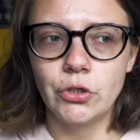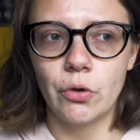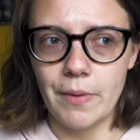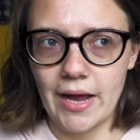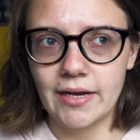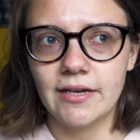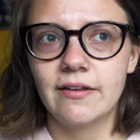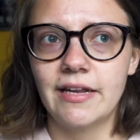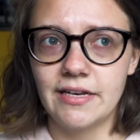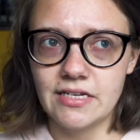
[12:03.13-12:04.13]
go back
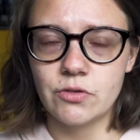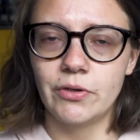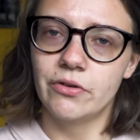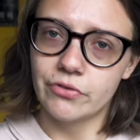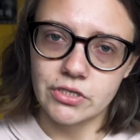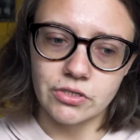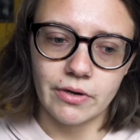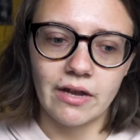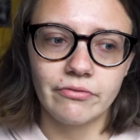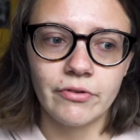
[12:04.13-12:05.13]
than it is when you first
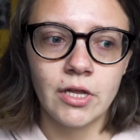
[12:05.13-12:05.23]
arrive.